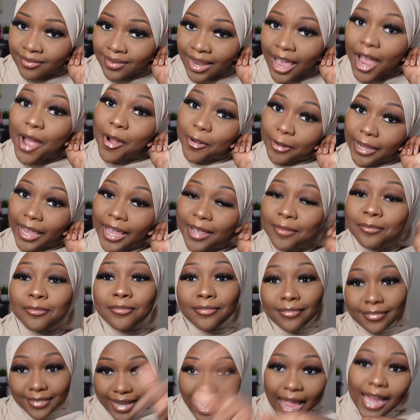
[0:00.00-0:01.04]
Okay,
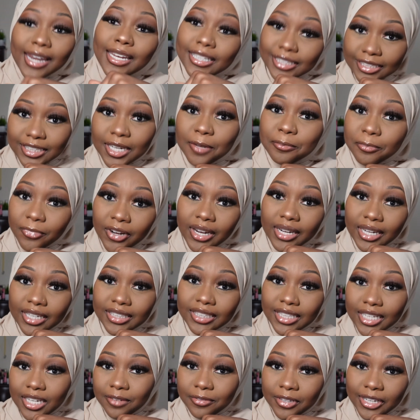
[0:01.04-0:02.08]
now let's jump right into
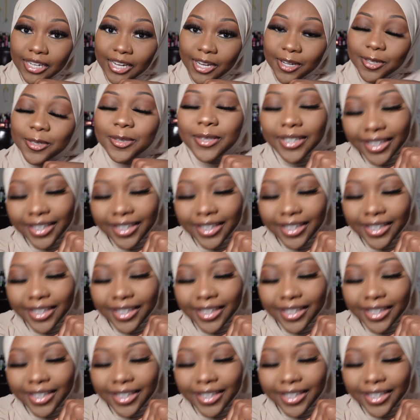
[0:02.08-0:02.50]
the video.